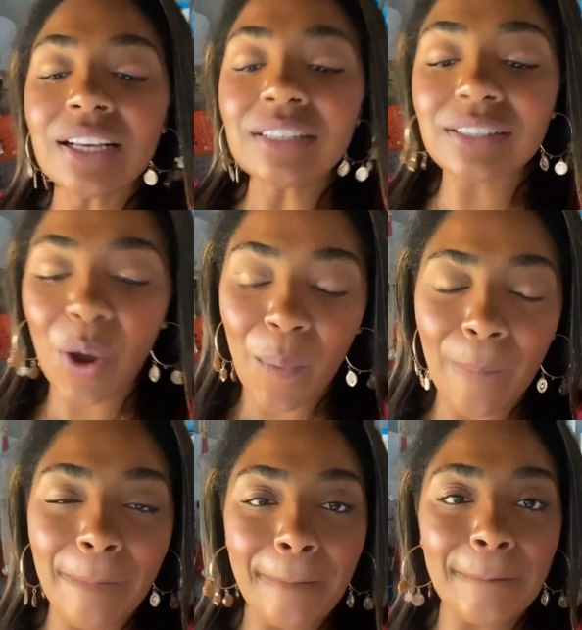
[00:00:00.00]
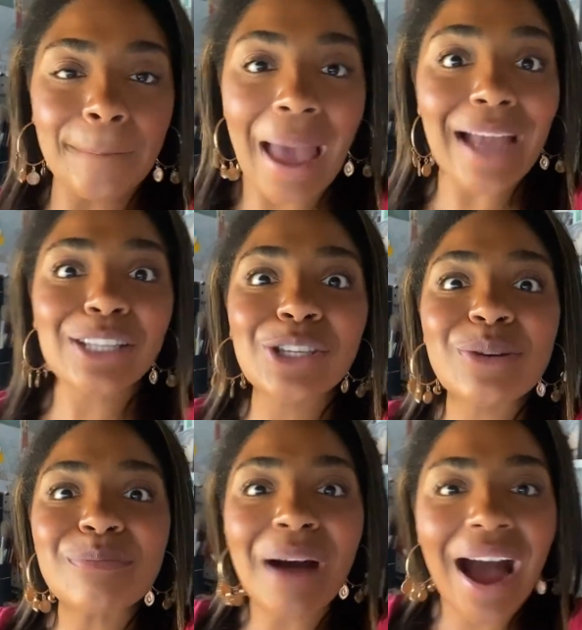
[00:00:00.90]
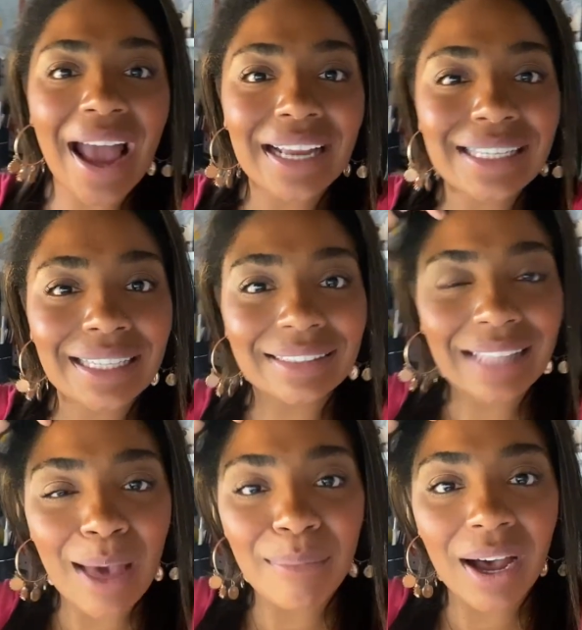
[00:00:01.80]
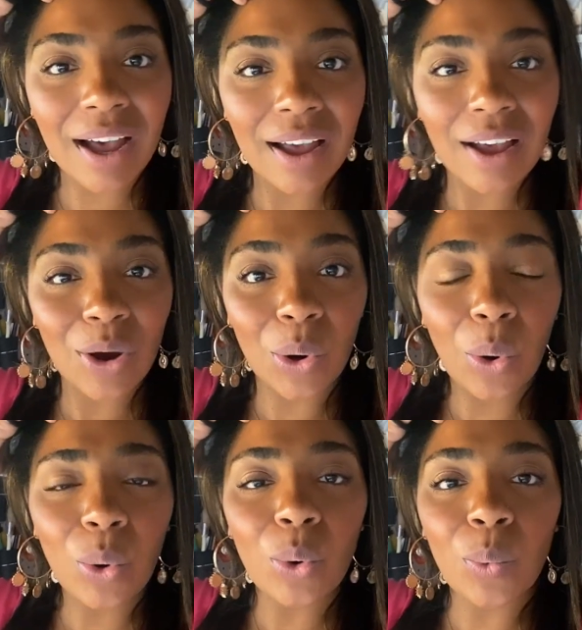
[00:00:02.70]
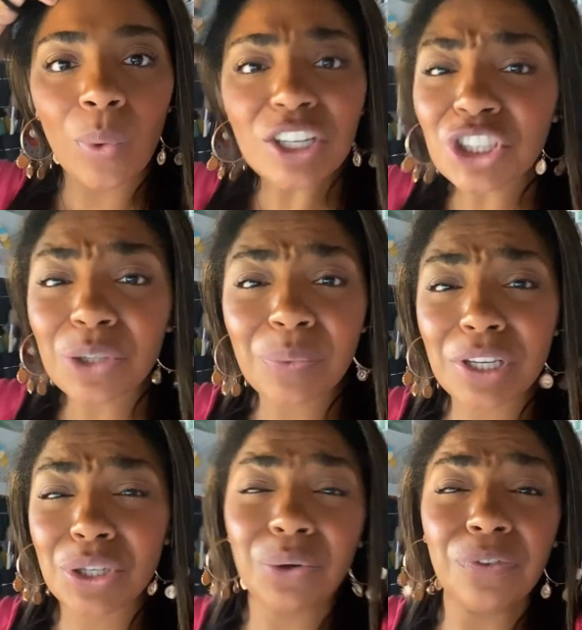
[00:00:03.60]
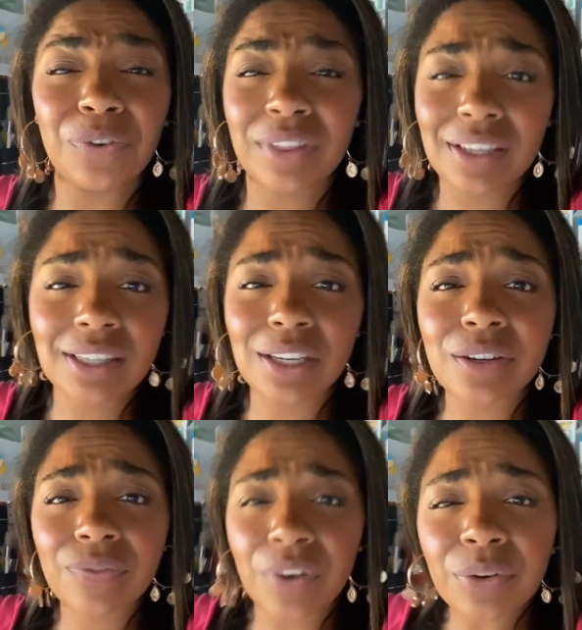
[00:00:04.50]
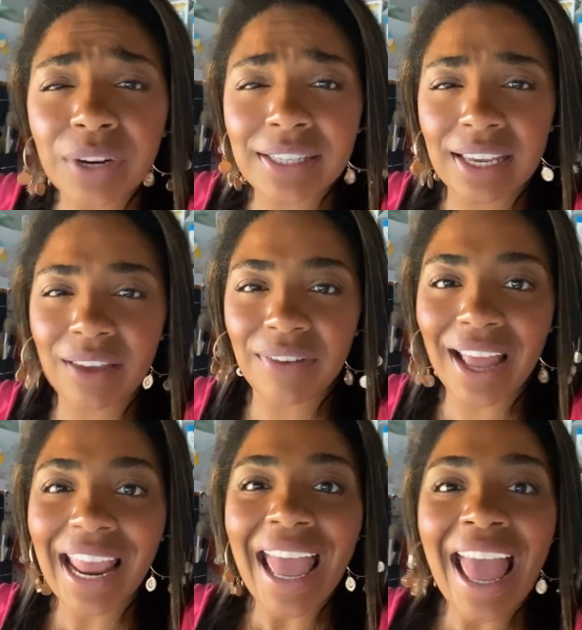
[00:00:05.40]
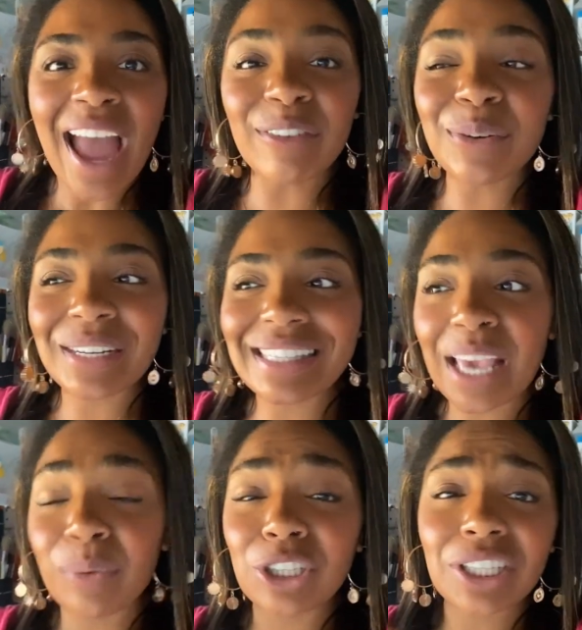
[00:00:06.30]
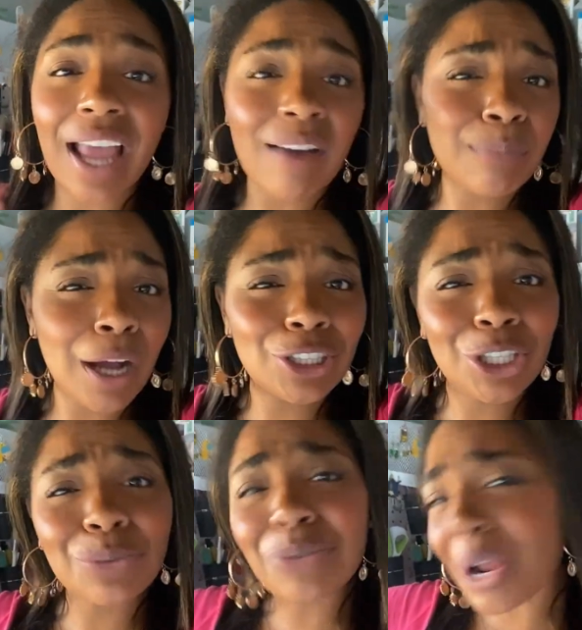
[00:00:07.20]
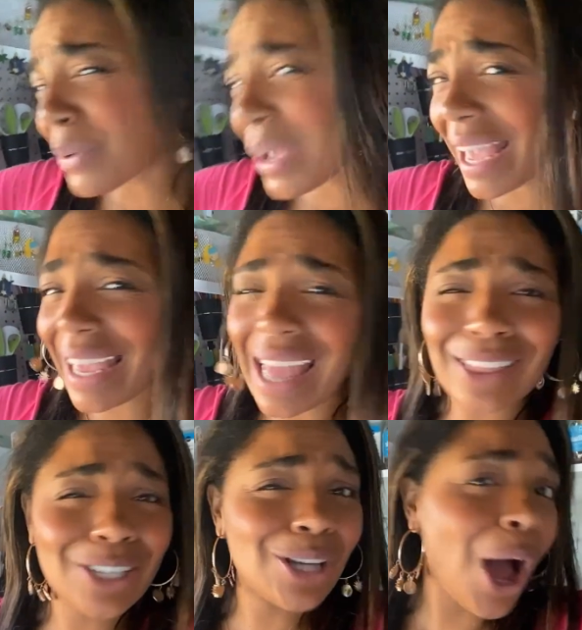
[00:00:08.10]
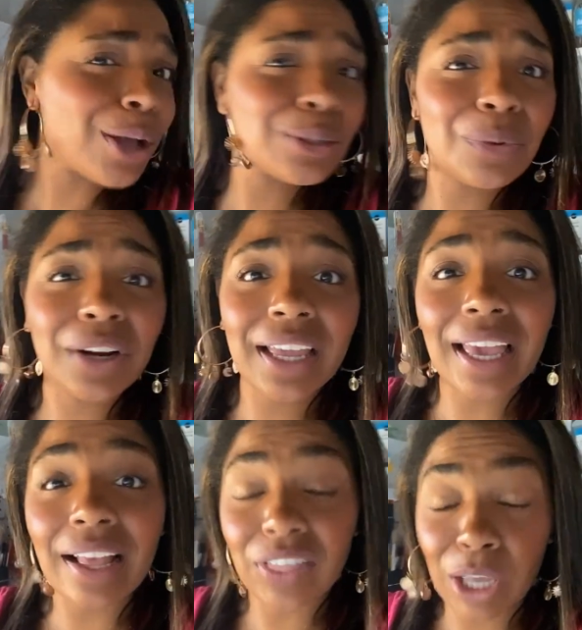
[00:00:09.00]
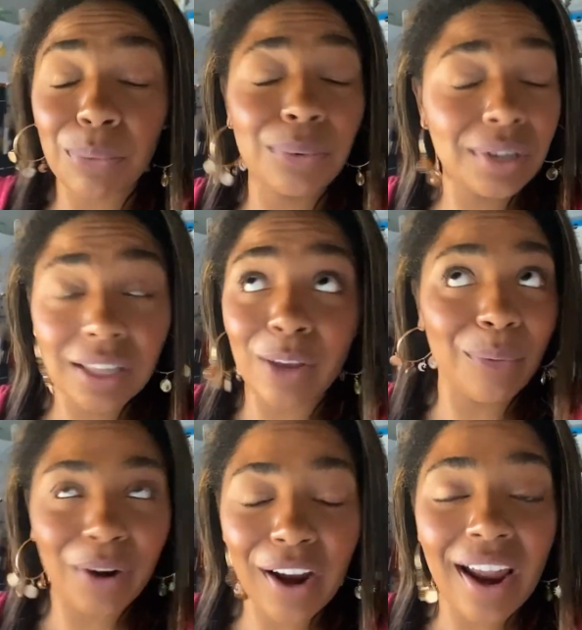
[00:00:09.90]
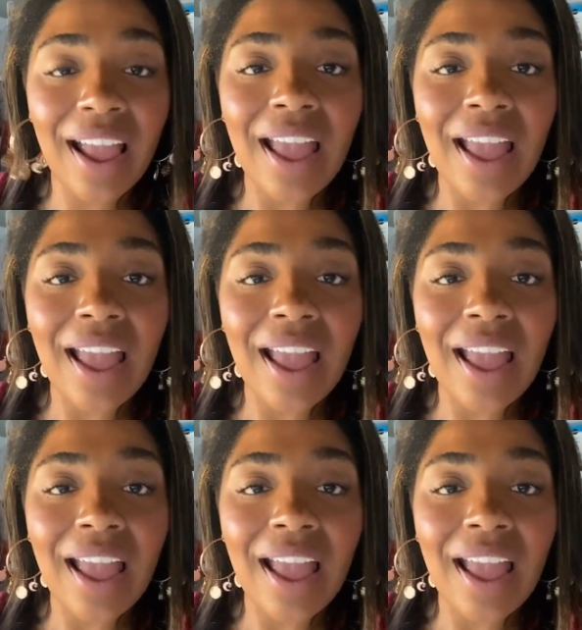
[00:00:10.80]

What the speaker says: So, back to my dilemma. What should we do for this year's fundraising event? Everyone's saying we should have Project Runway again. The dogs were a hit. They really were.